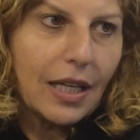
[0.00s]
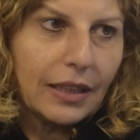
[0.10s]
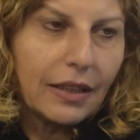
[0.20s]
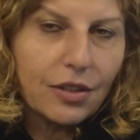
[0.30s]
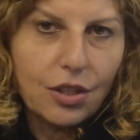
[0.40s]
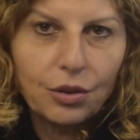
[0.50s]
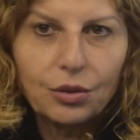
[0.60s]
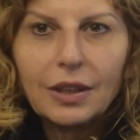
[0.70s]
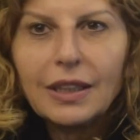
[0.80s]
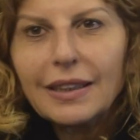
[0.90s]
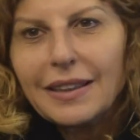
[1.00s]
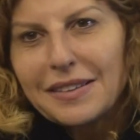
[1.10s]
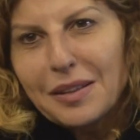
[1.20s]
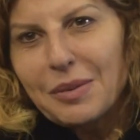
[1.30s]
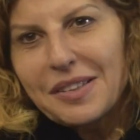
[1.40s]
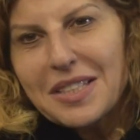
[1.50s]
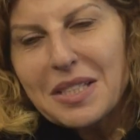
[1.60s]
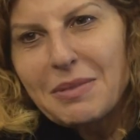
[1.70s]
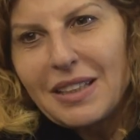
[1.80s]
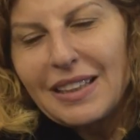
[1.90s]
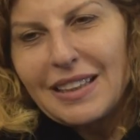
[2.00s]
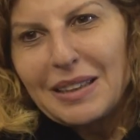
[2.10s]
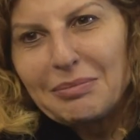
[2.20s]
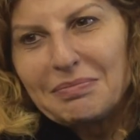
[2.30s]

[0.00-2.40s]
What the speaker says: you tally the total. Someone said to me,